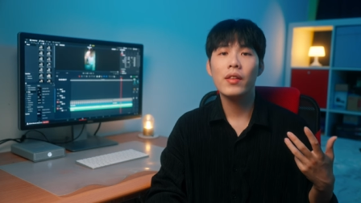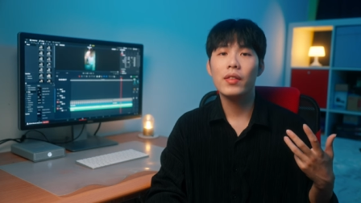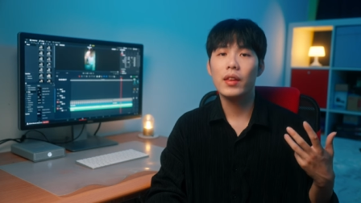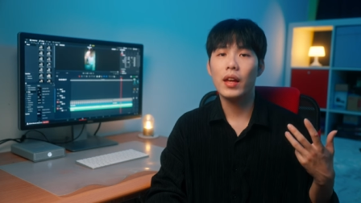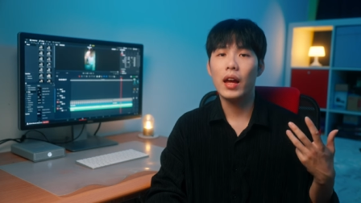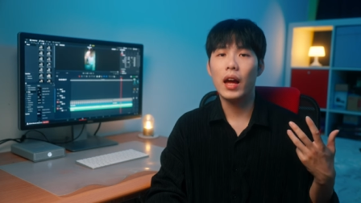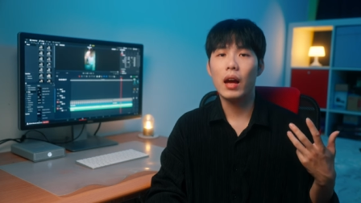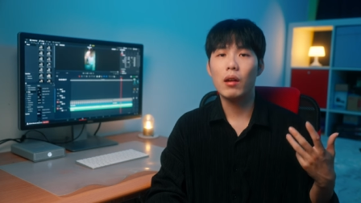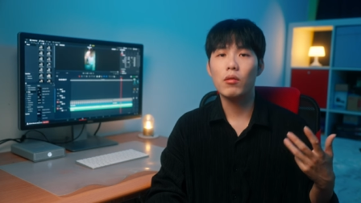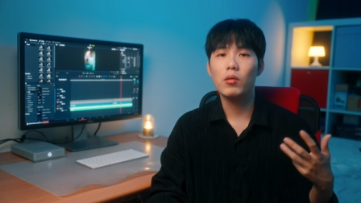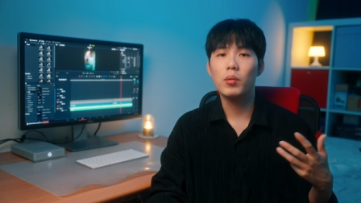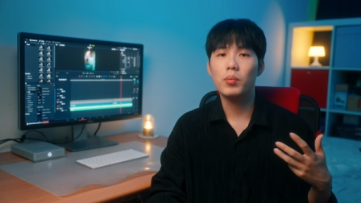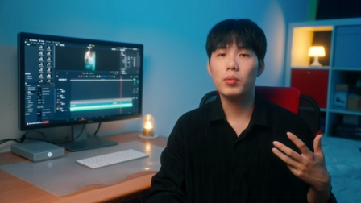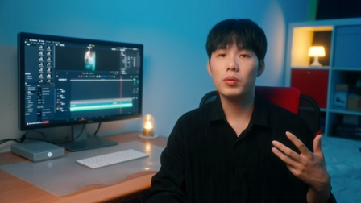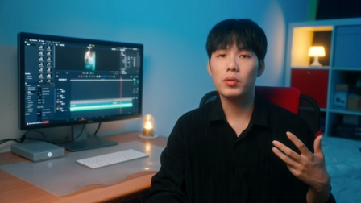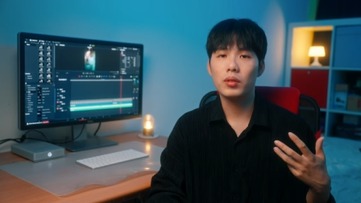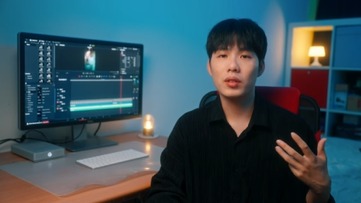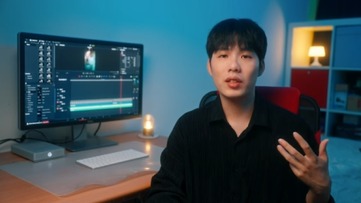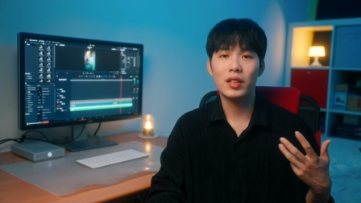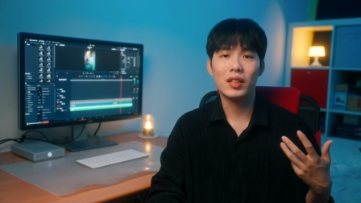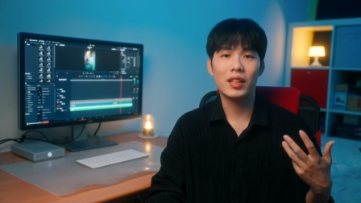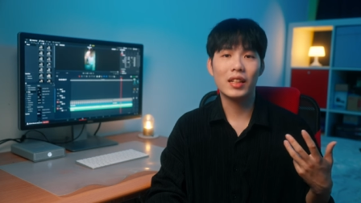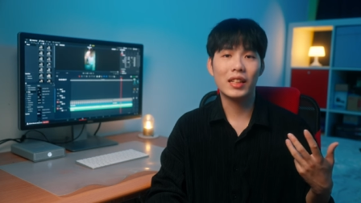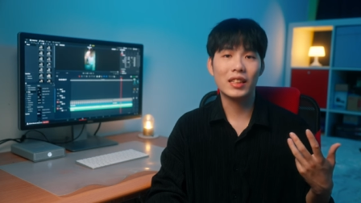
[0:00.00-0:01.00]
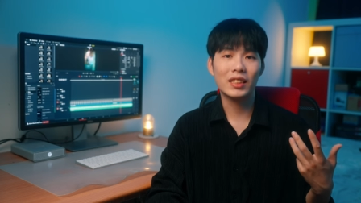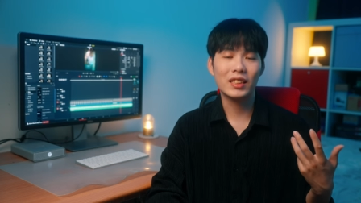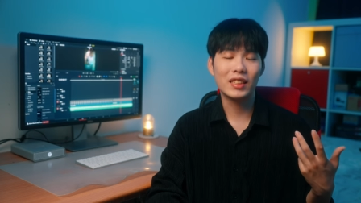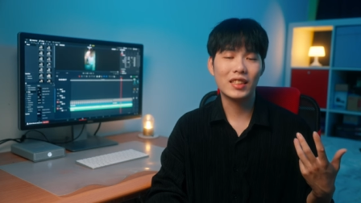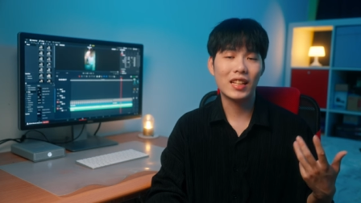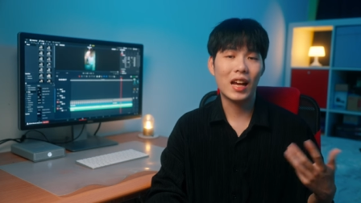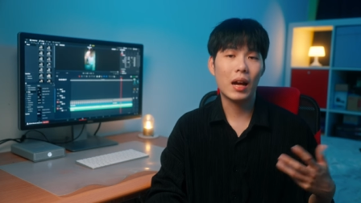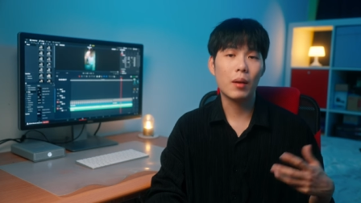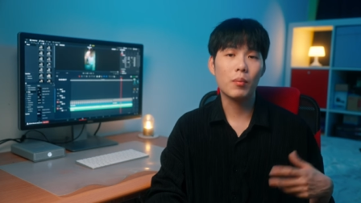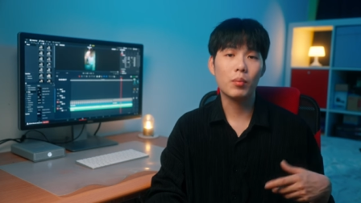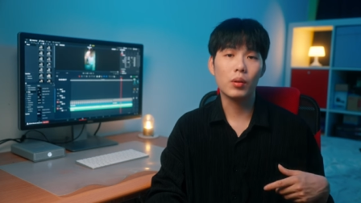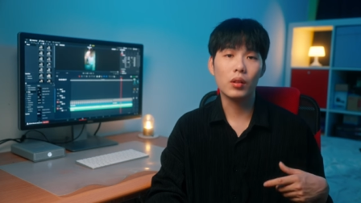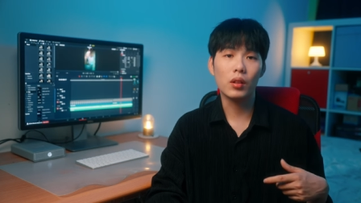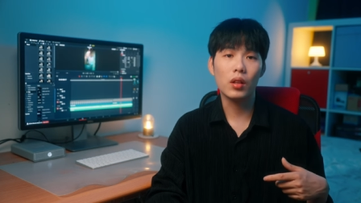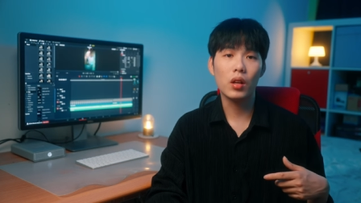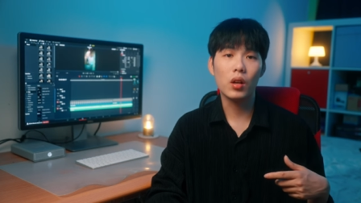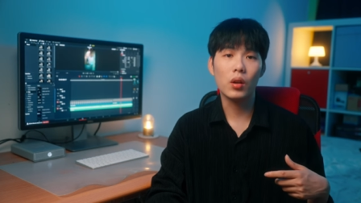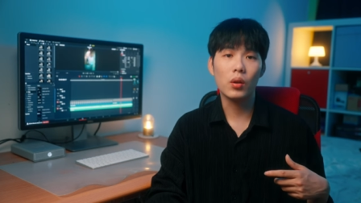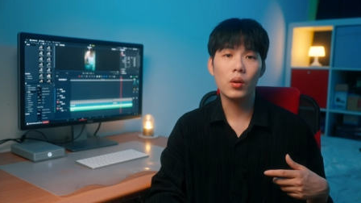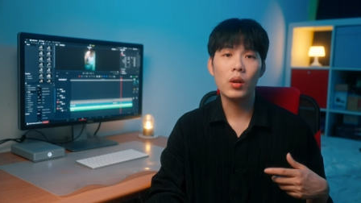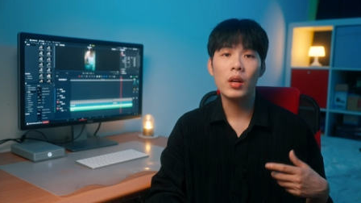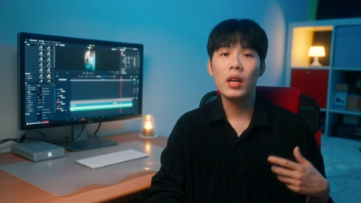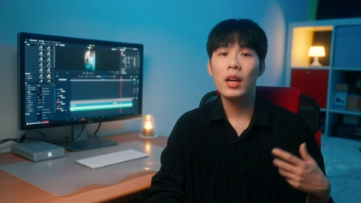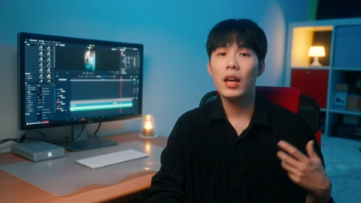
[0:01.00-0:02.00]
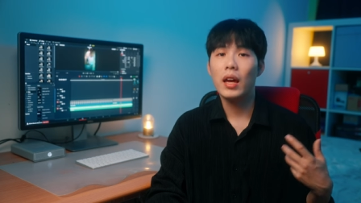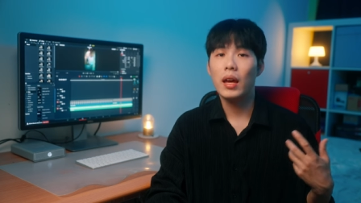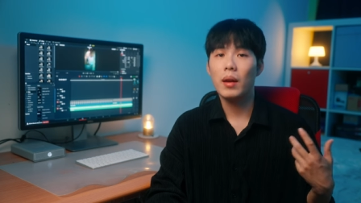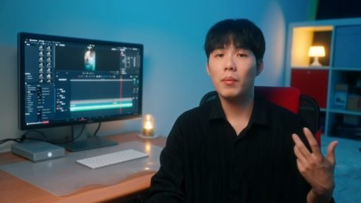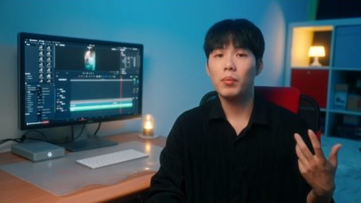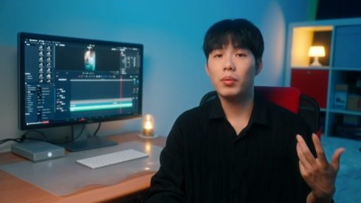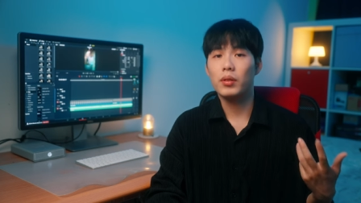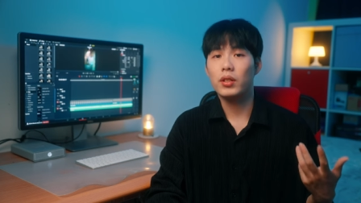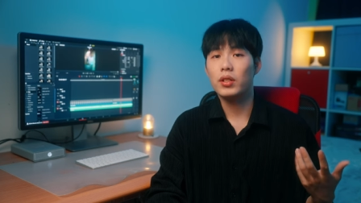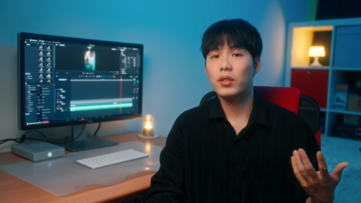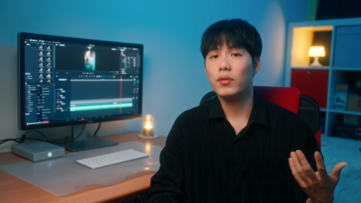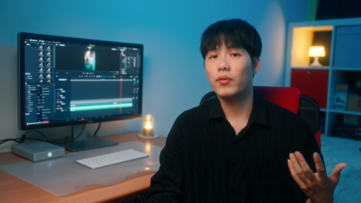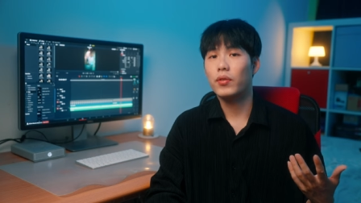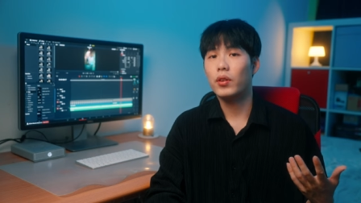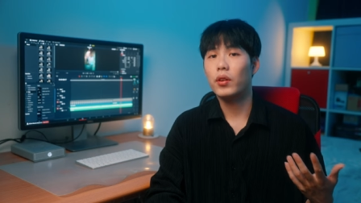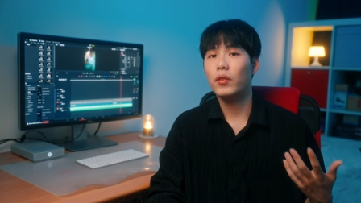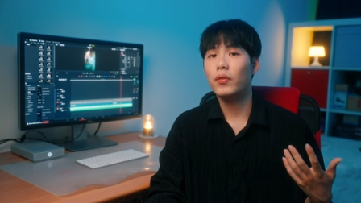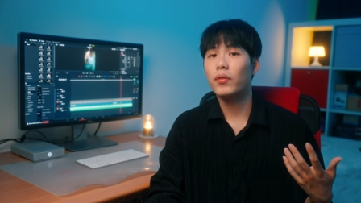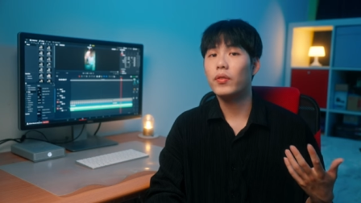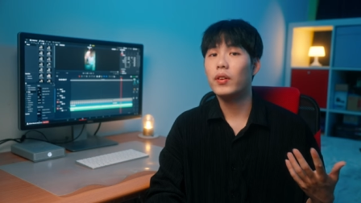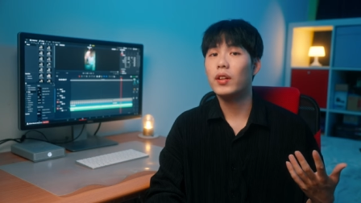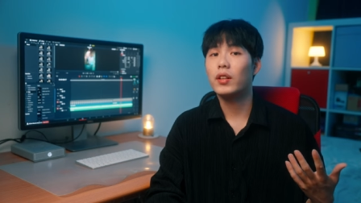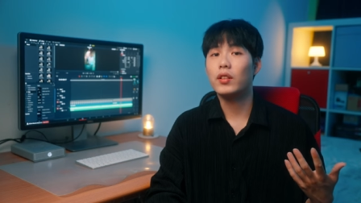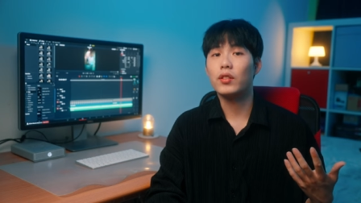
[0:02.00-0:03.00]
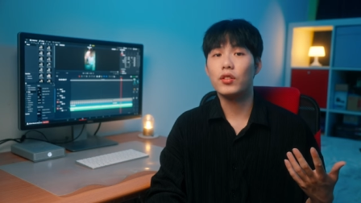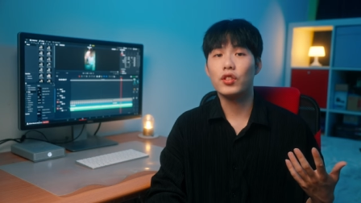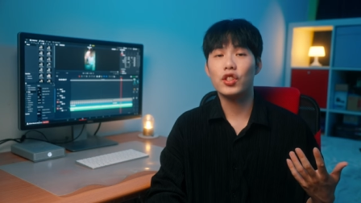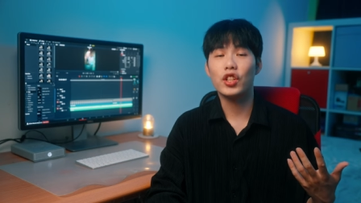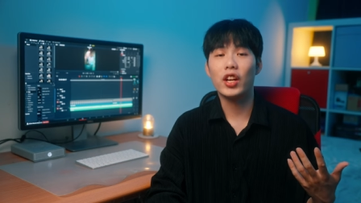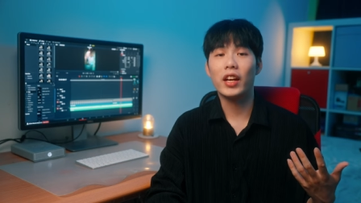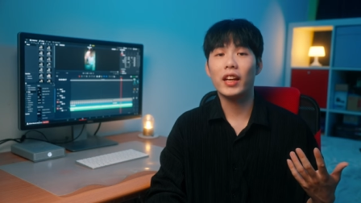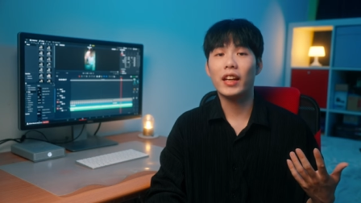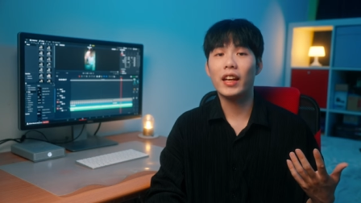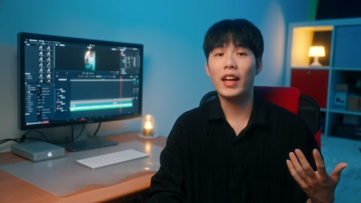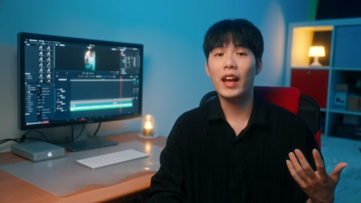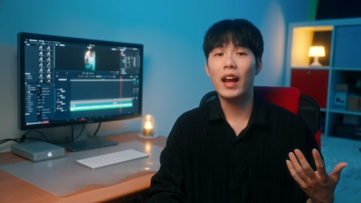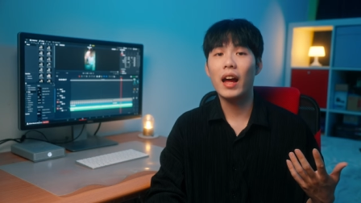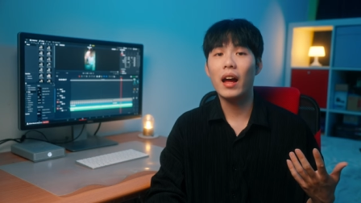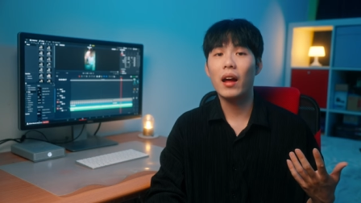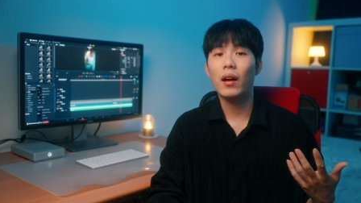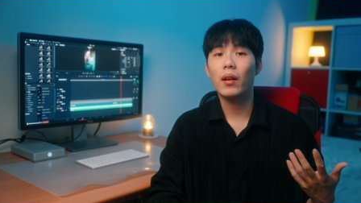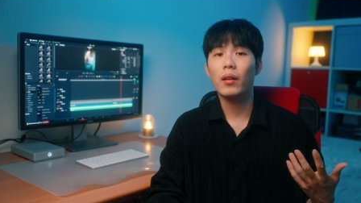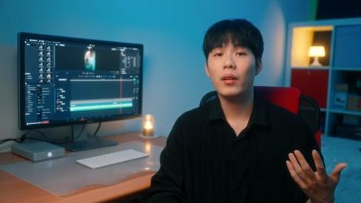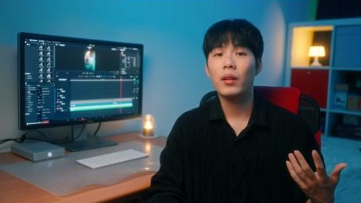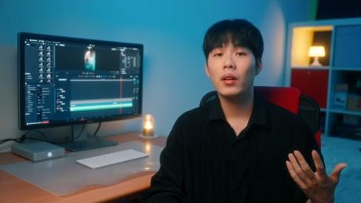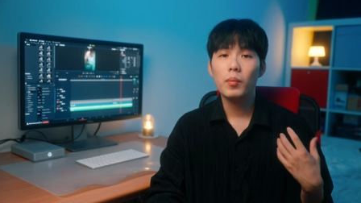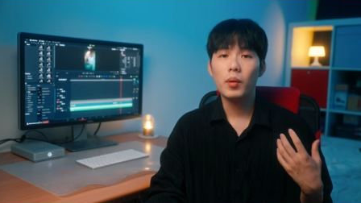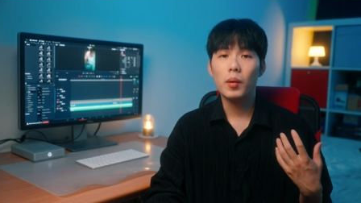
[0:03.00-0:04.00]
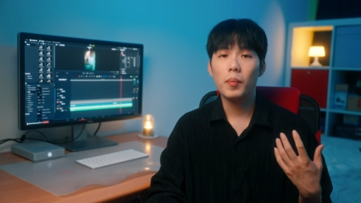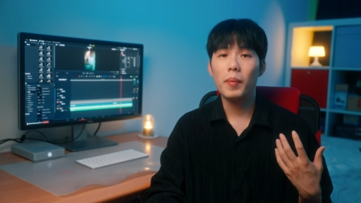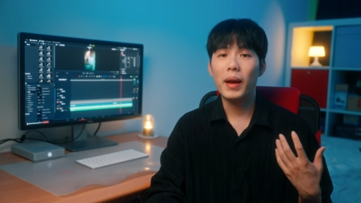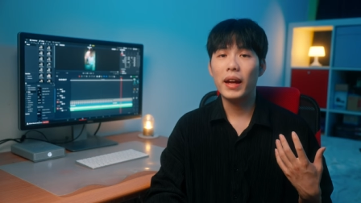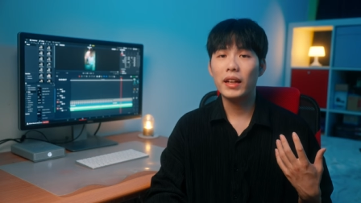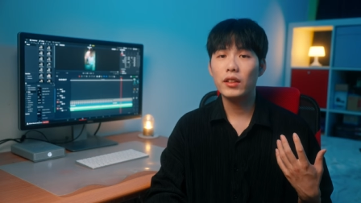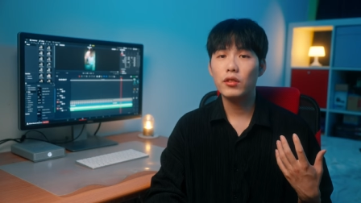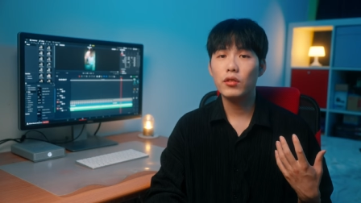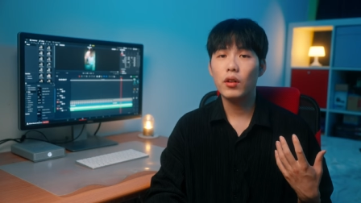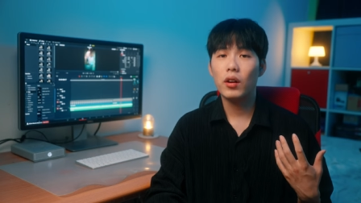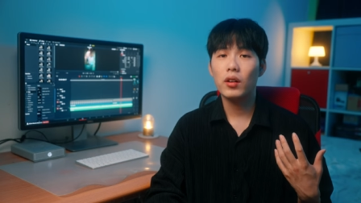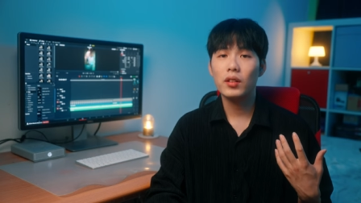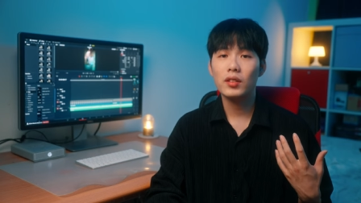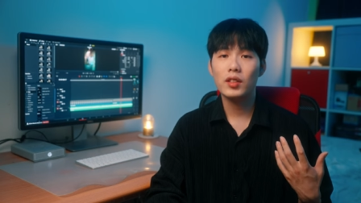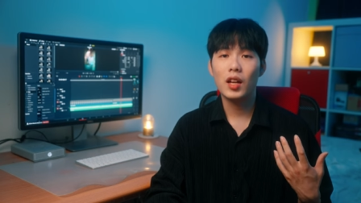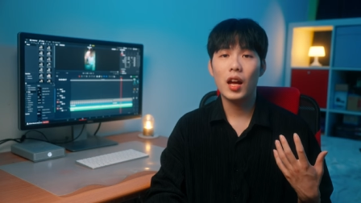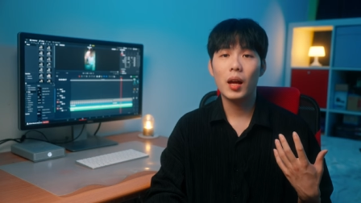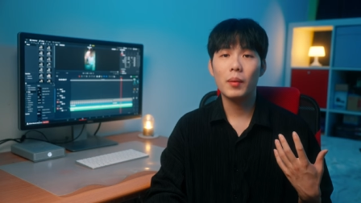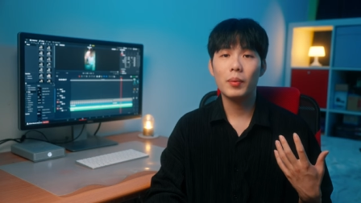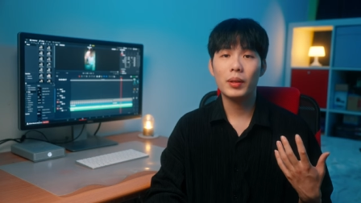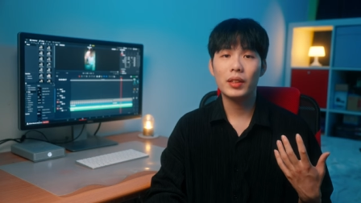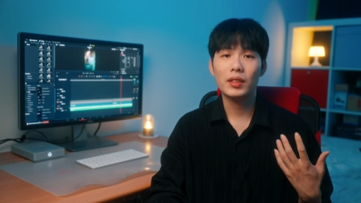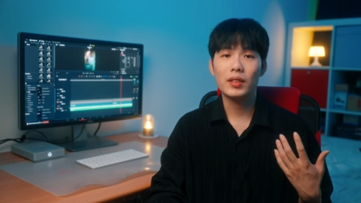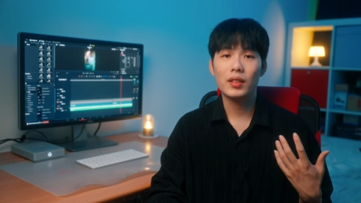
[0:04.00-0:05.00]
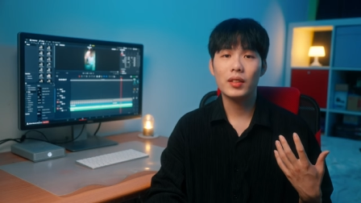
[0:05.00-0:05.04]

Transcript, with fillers: then I will put the links down below and please feel free to check it out. But back to our topic